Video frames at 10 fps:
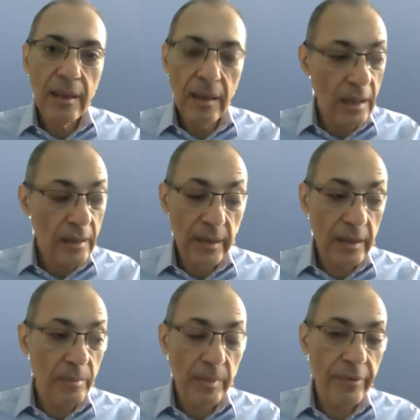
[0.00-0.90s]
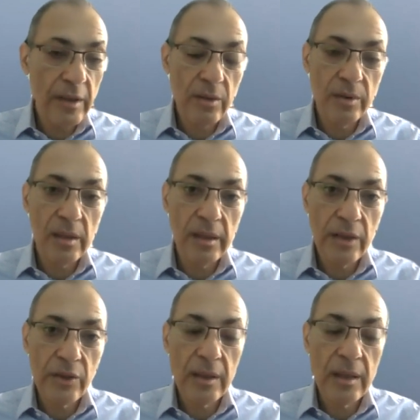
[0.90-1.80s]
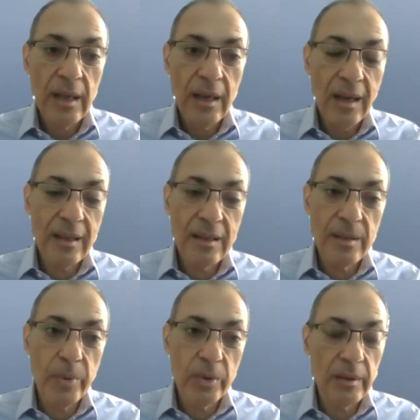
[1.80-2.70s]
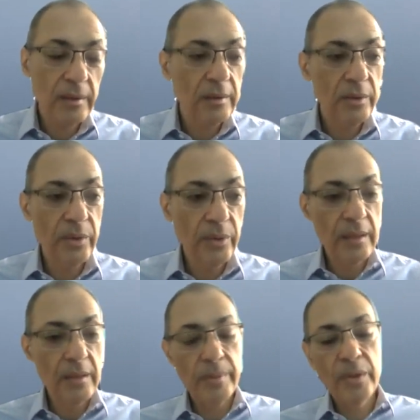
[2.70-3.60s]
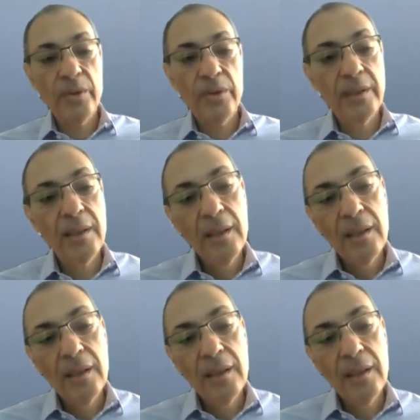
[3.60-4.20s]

I take them in the first consultation. I think it's important to do this because